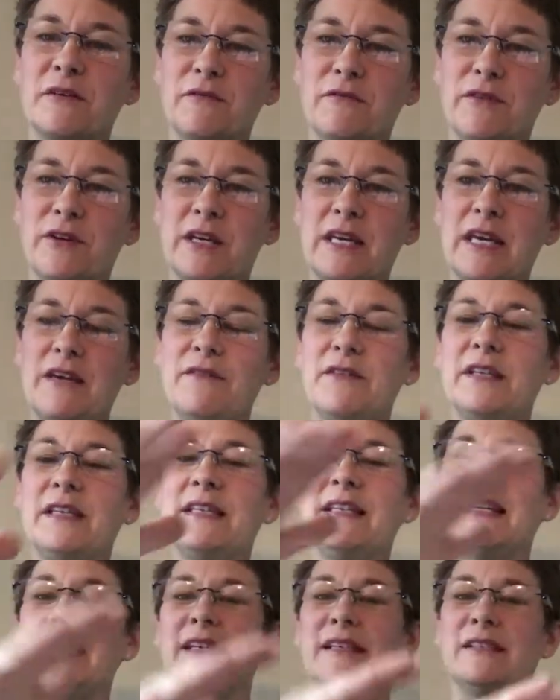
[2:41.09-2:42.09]

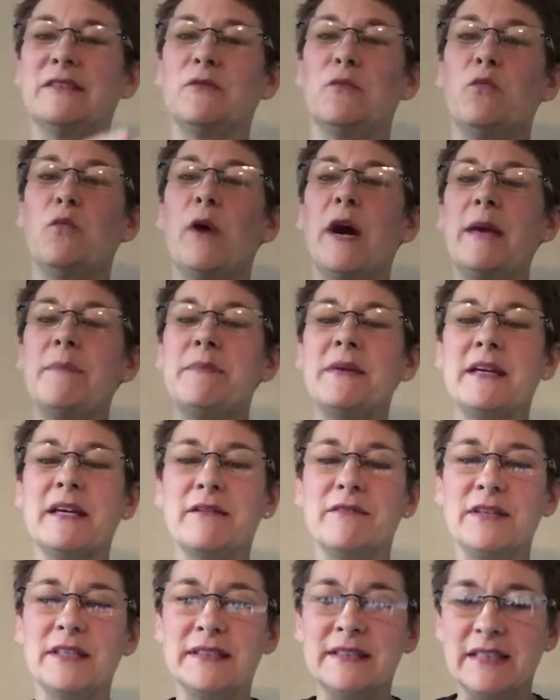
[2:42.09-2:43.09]
Forgiven is wiping
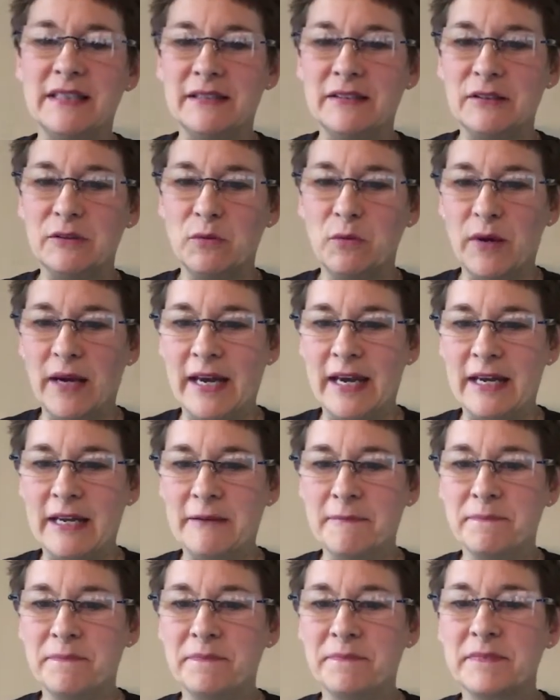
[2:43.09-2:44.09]
of the sins away.